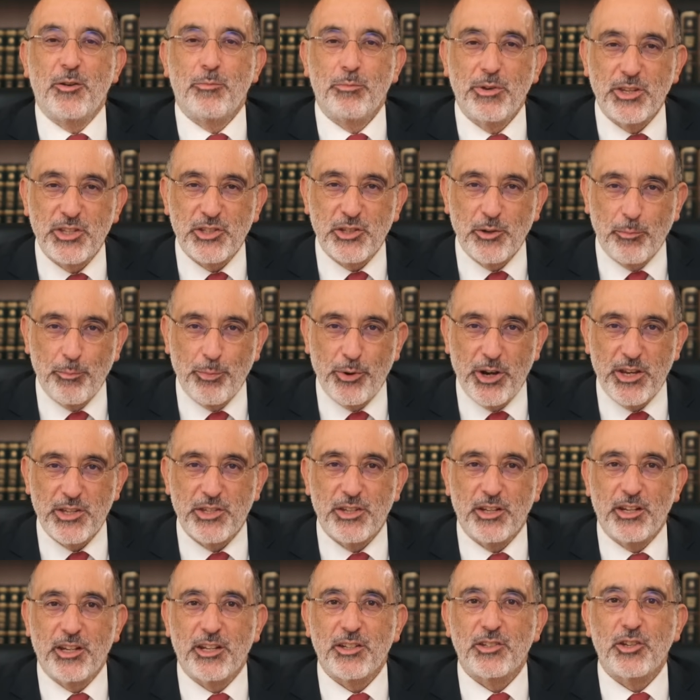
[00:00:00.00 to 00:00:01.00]
Mr.
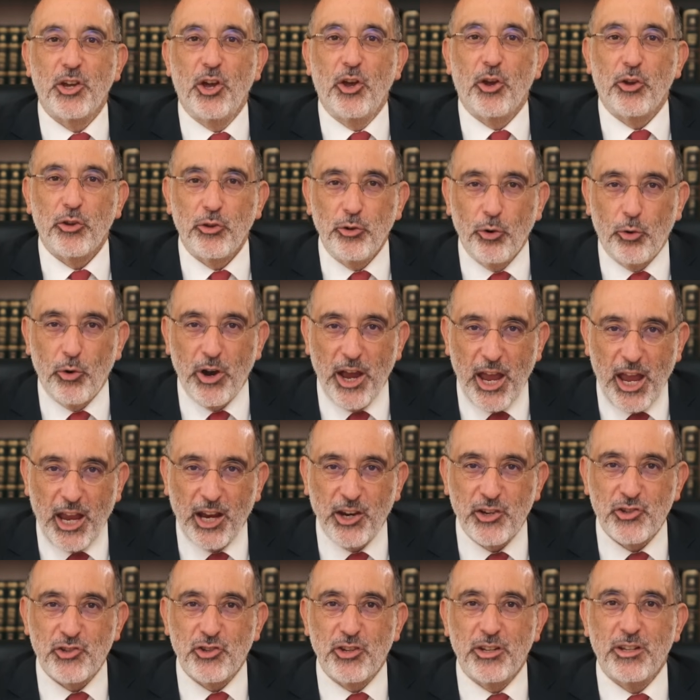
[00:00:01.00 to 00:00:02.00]
President, your
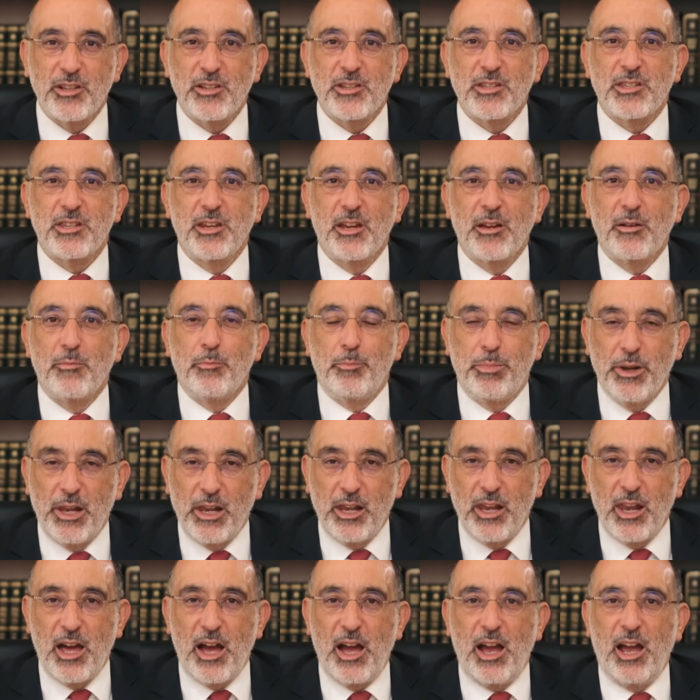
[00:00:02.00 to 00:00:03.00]
actions
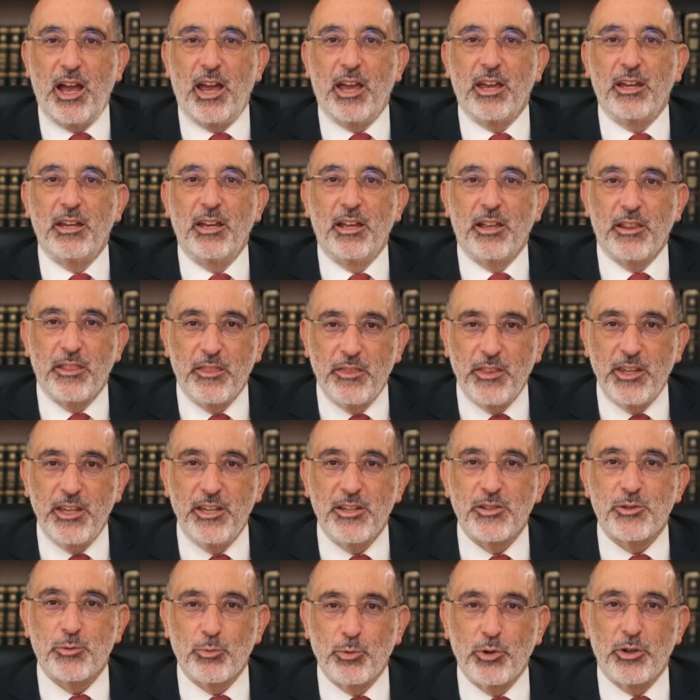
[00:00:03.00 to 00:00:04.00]
belie
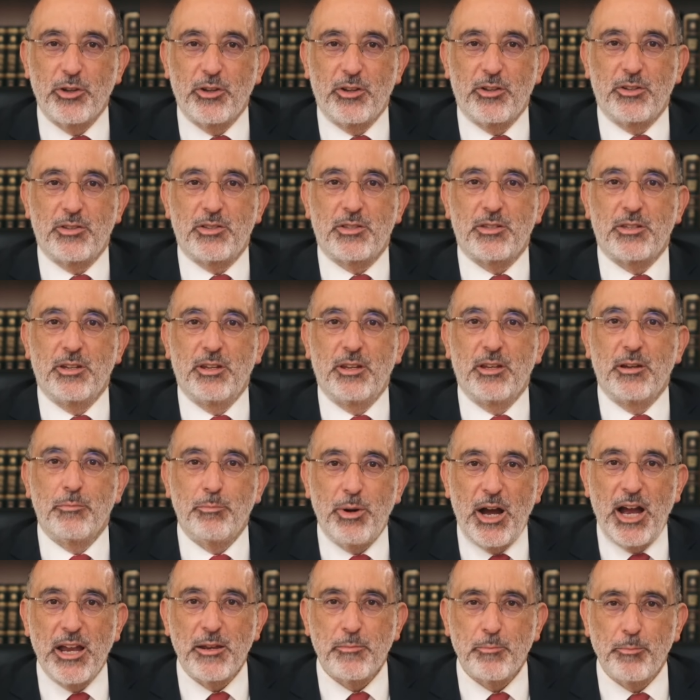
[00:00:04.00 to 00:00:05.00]
these words
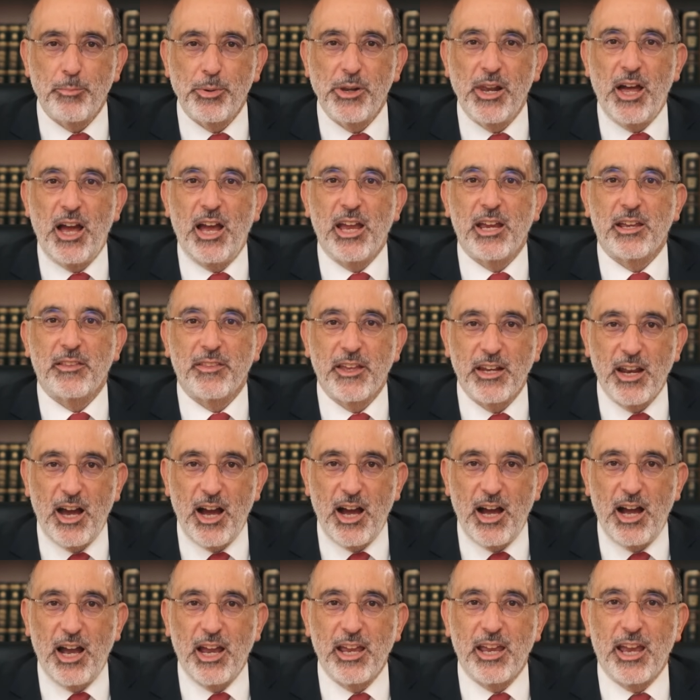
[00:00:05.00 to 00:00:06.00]
by implying that
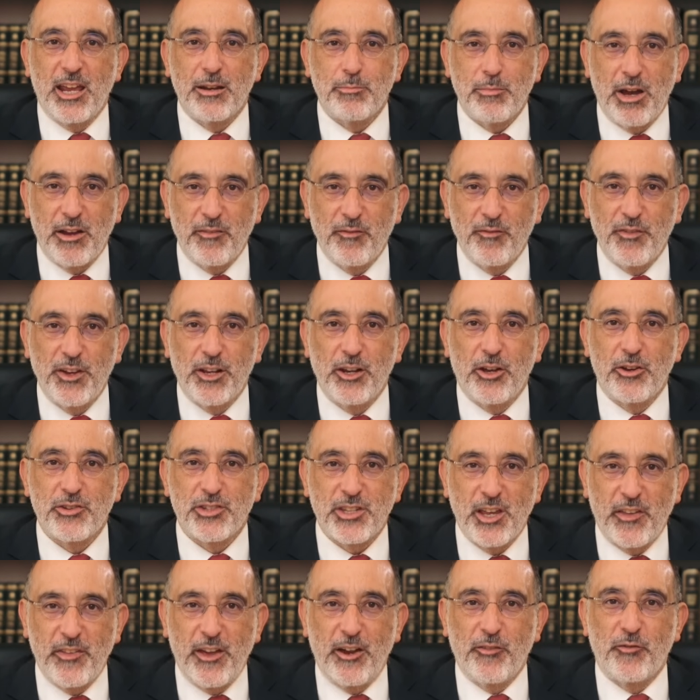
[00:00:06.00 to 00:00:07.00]
I and my fellow
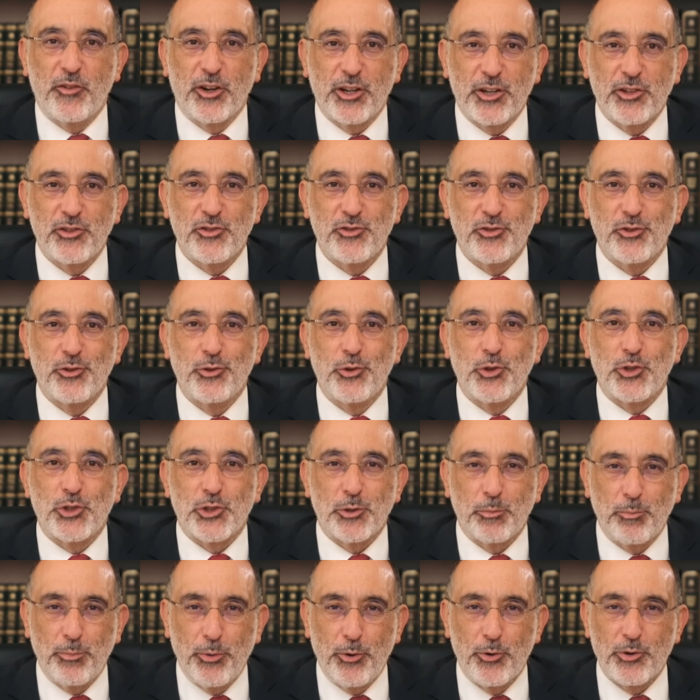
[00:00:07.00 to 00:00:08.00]
South African Jews
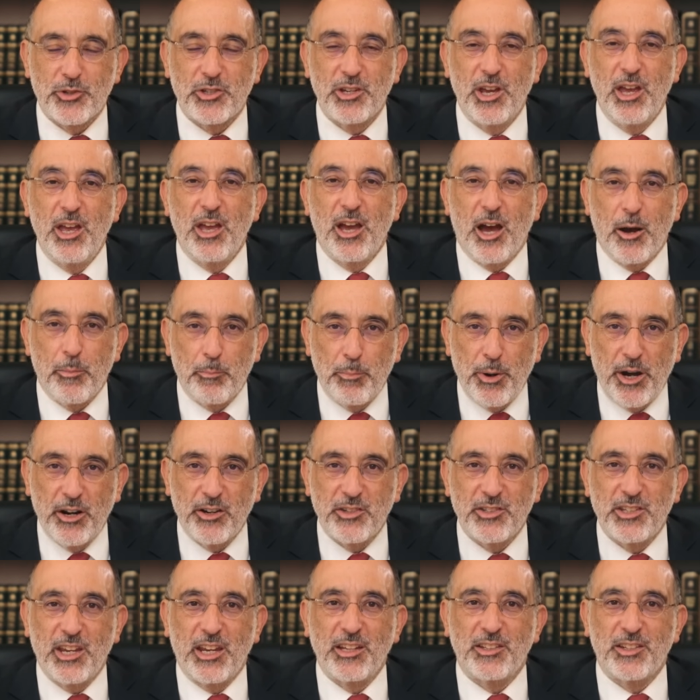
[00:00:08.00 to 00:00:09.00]
support
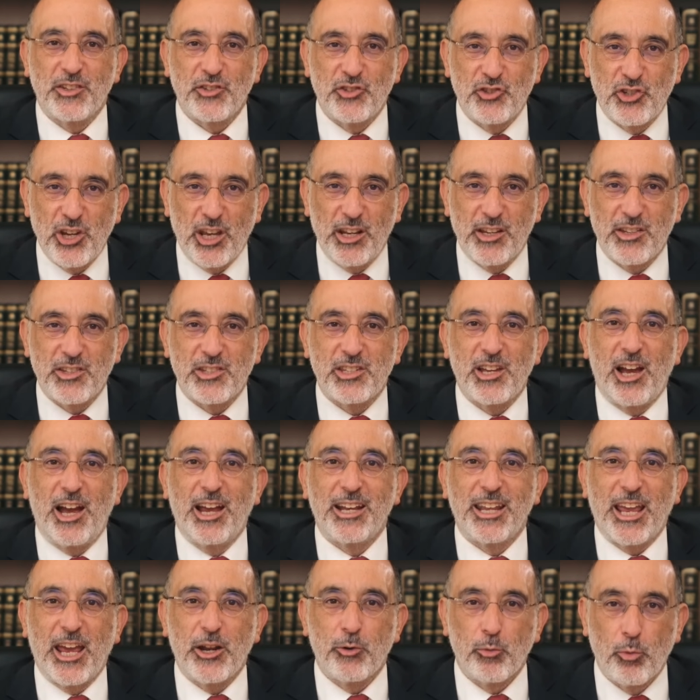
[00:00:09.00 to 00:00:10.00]
apartheid,
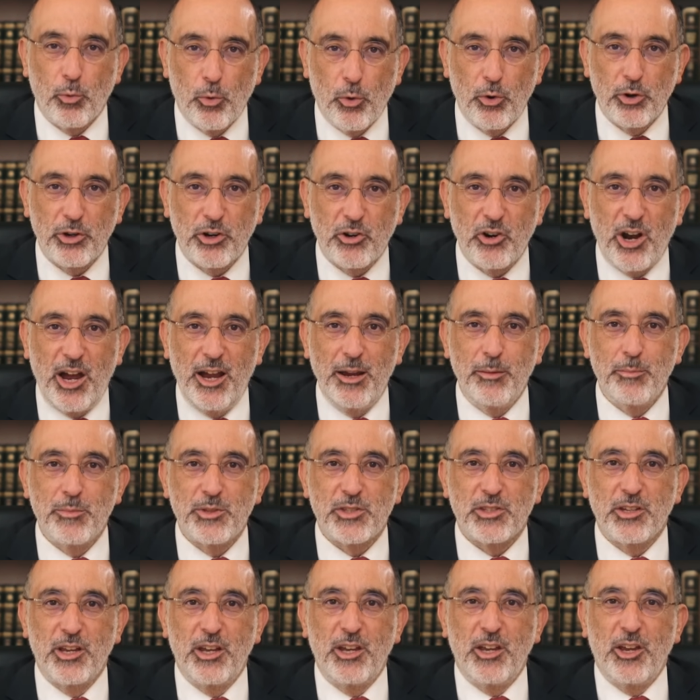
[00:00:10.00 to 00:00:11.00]
genocide, and war
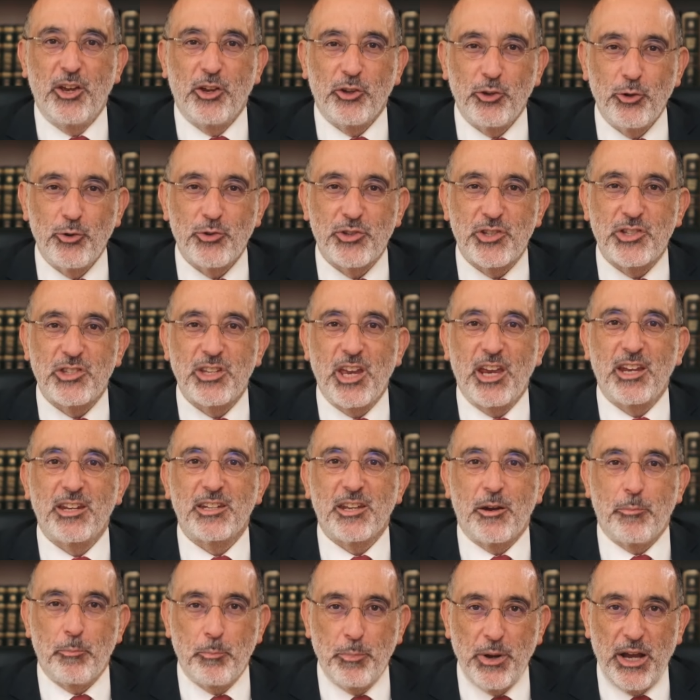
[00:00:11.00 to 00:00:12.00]
crimes. You send
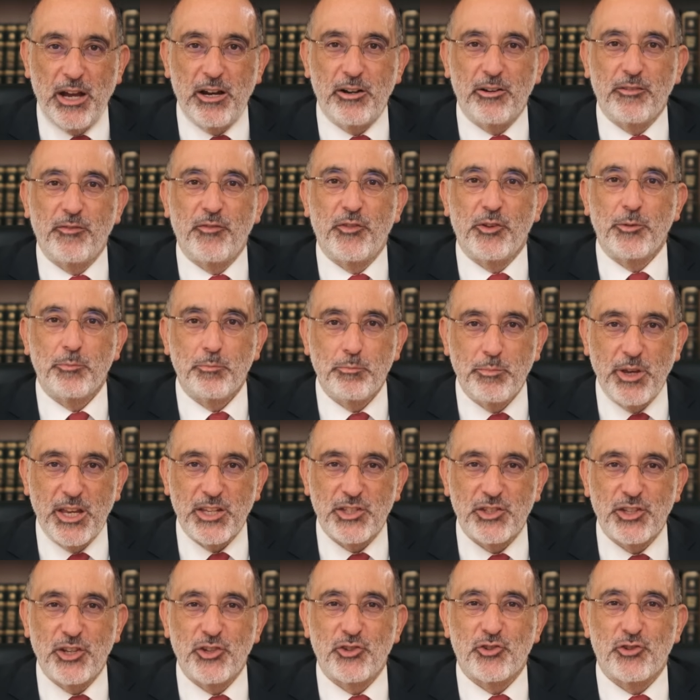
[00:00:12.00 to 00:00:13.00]
a powerful
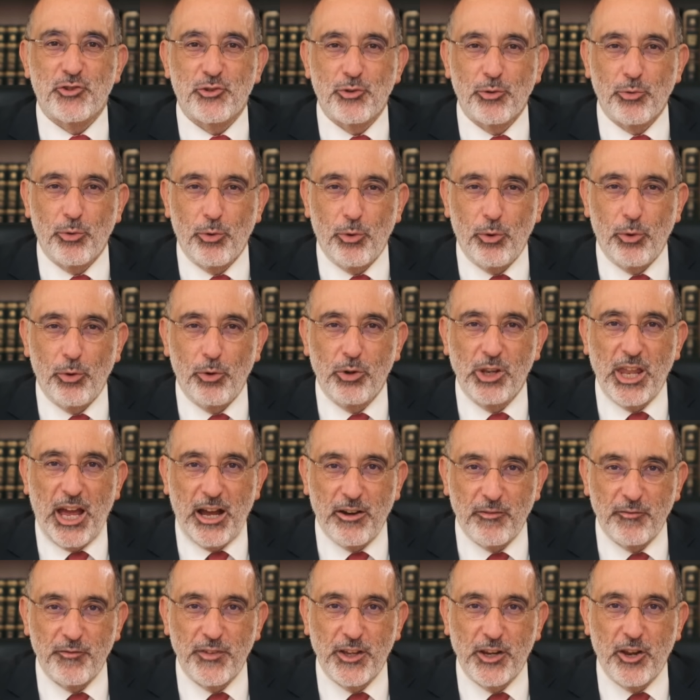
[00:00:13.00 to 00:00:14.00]
message to all
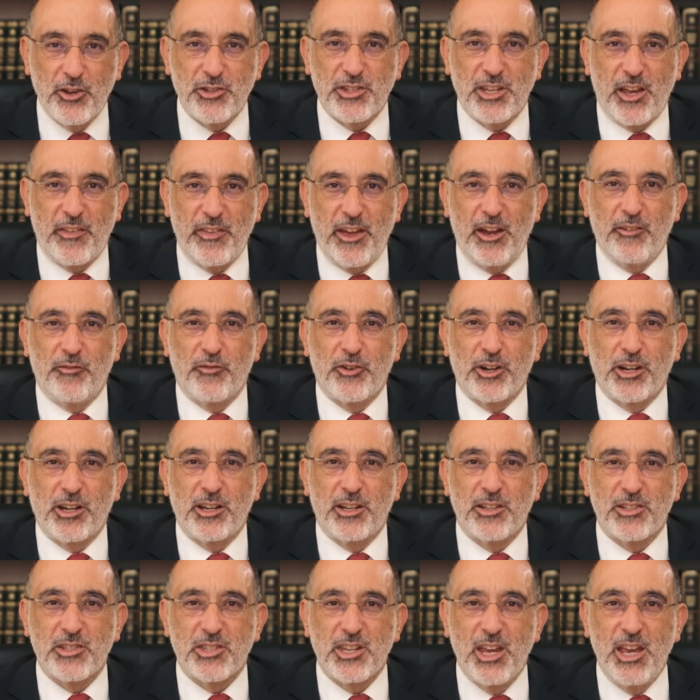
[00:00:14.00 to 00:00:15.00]
our fellow South
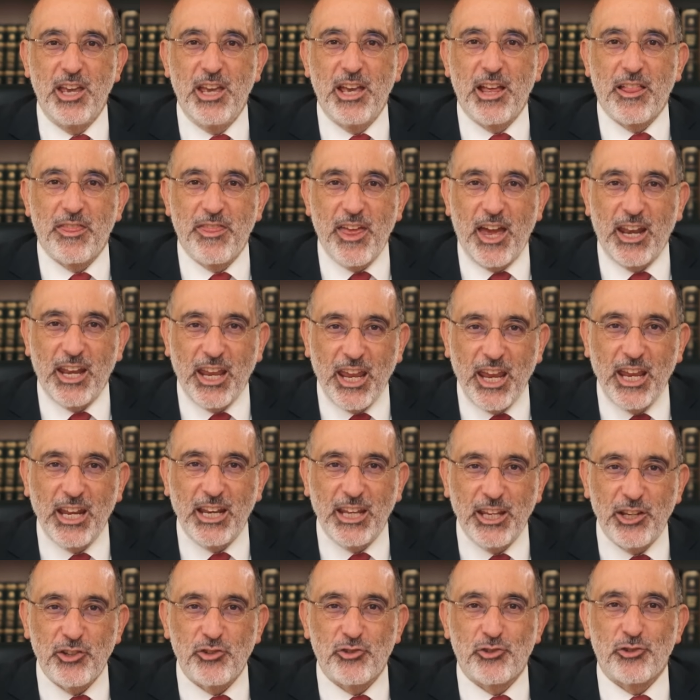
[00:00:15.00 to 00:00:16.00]
Africans that
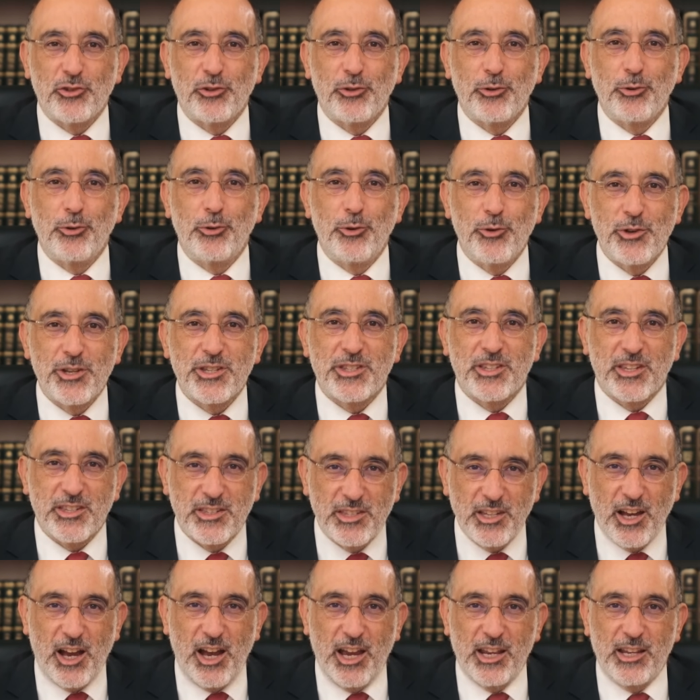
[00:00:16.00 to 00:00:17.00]
any Jew who is a
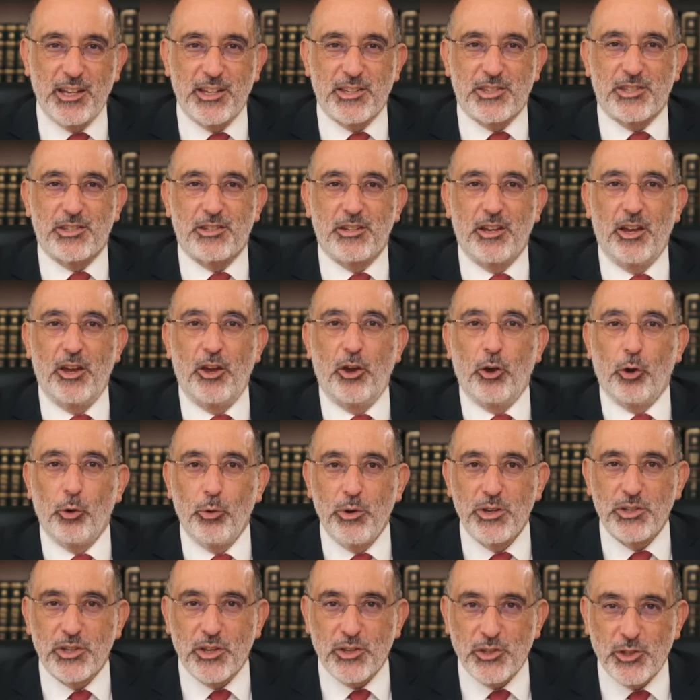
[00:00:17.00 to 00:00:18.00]
Zionist, who
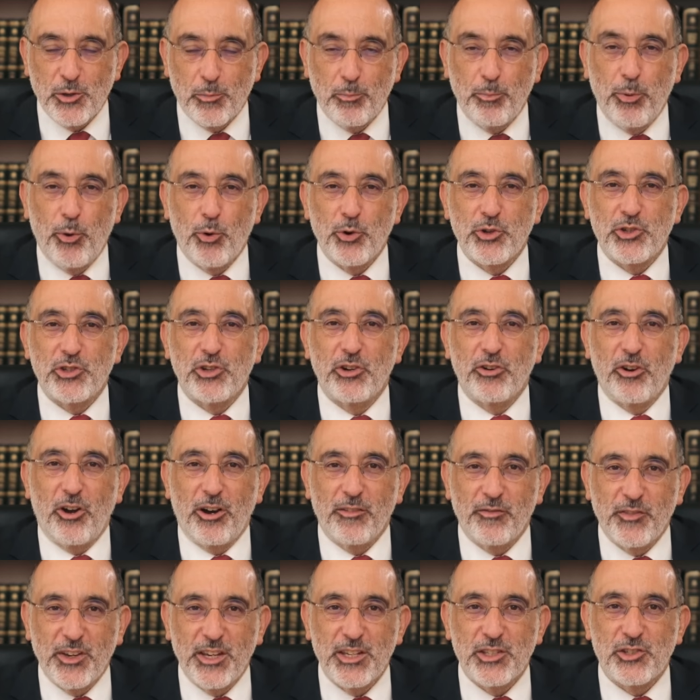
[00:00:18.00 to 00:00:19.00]
is a supporter
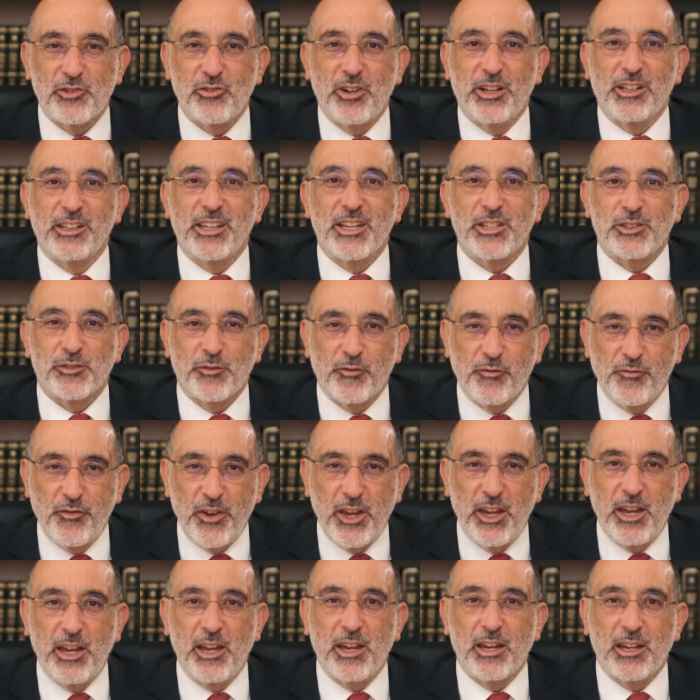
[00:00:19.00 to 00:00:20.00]
of Israel, is
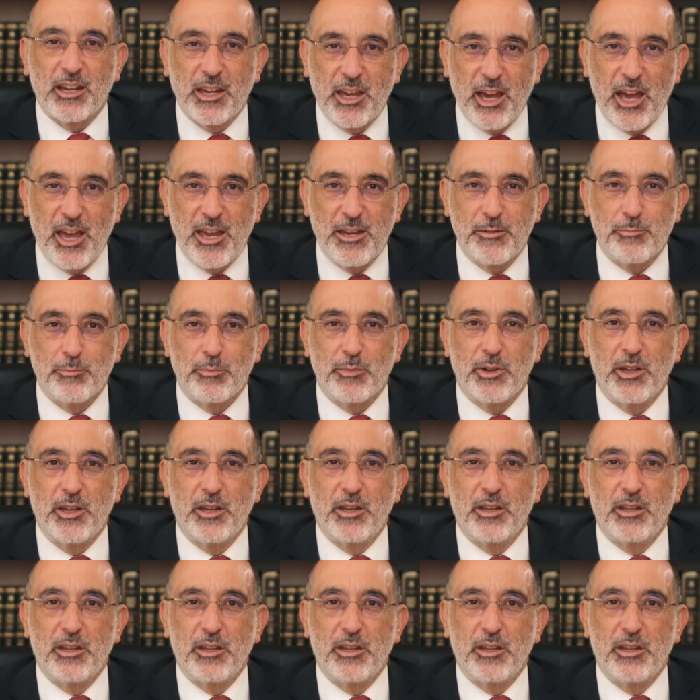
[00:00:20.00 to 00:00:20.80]
fair game.